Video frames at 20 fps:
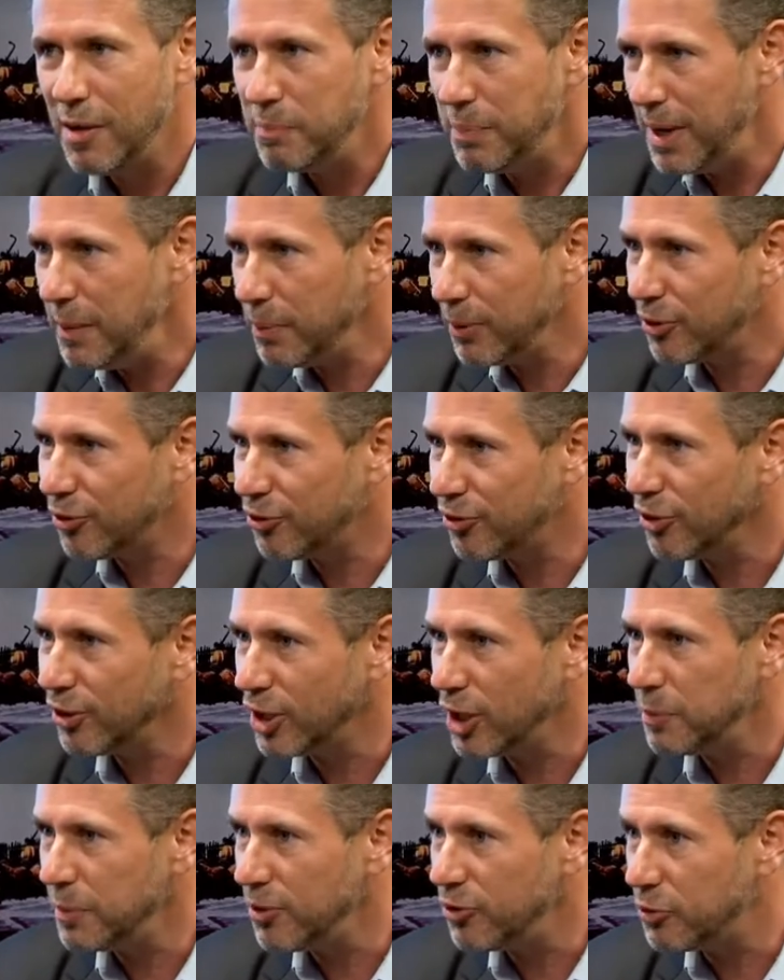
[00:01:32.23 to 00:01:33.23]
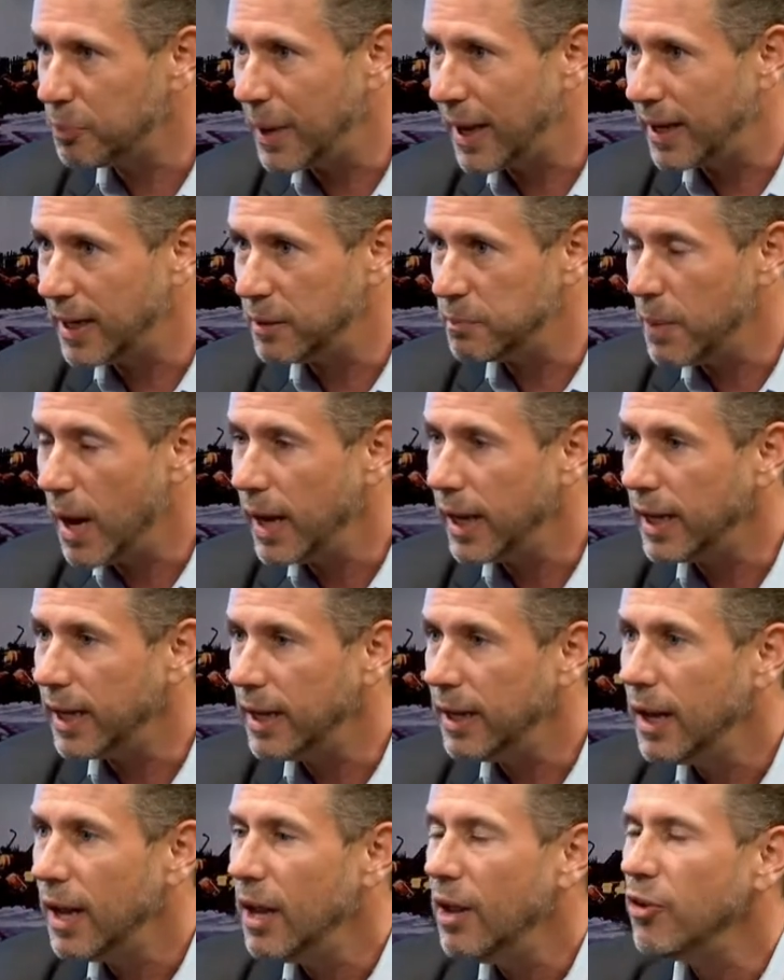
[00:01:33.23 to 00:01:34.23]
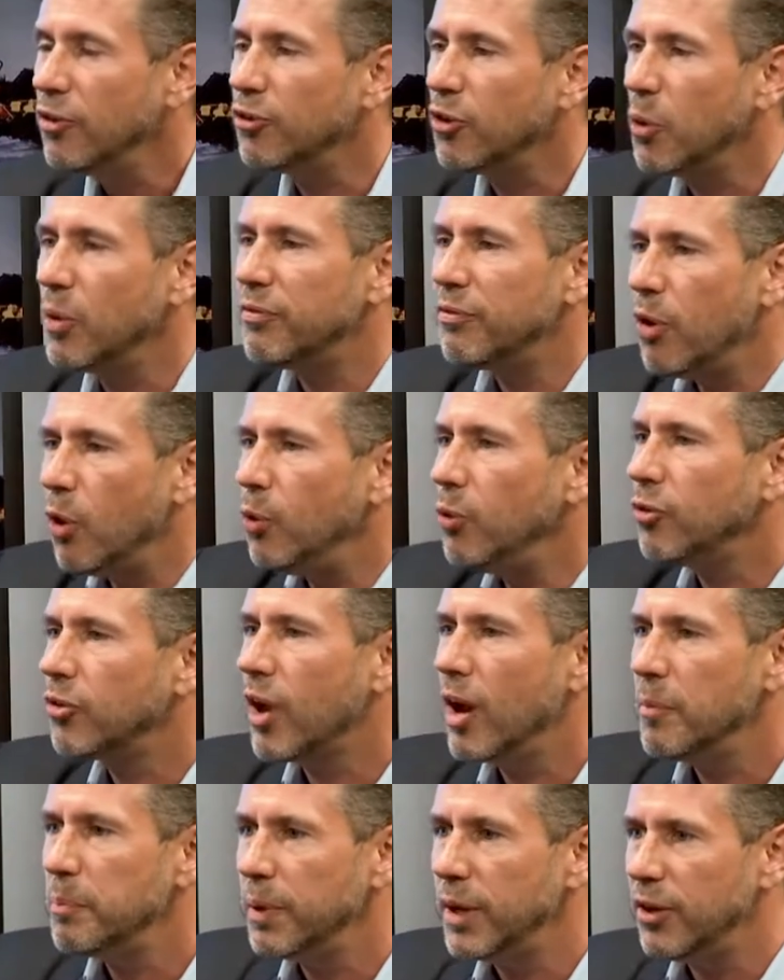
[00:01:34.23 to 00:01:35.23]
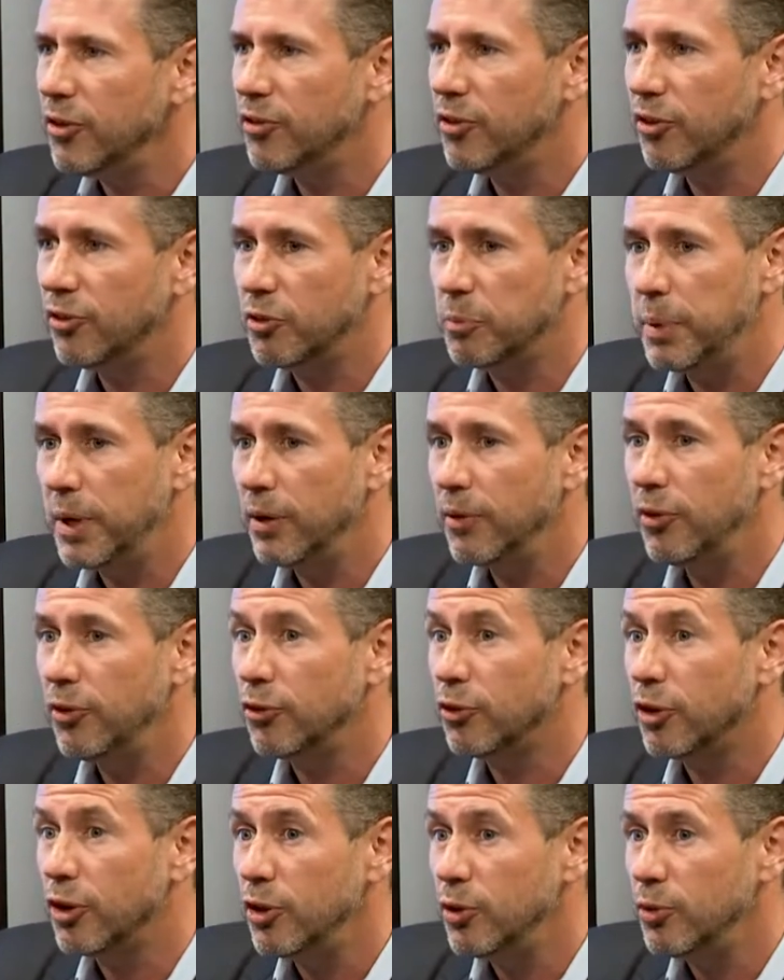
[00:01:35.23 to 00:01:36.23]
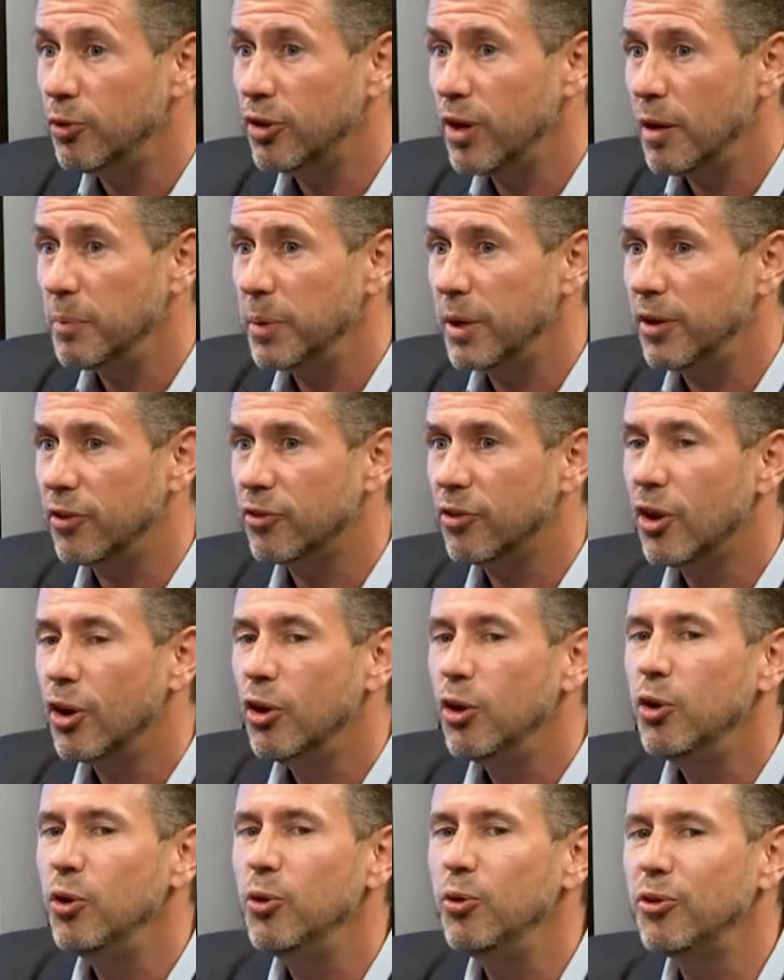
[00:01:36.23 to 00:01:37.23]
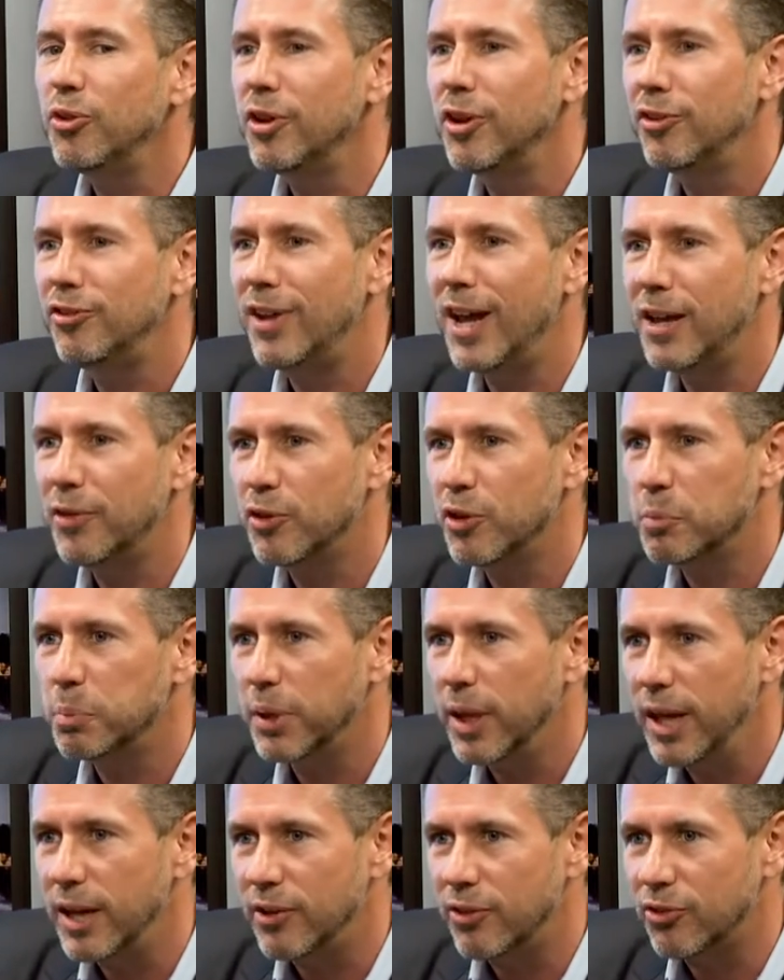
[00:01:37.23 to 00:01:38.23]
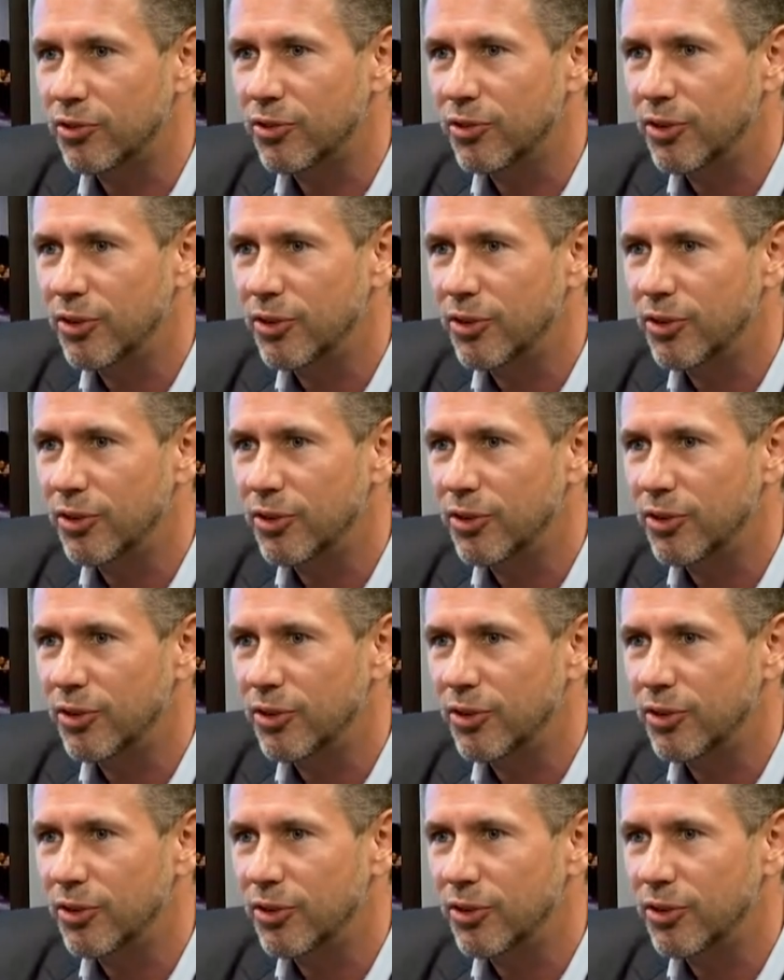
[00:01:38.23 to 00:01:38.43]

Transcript: People are still going to be spending money. So if those companies disappear, these are huge companies, who's going to take their place?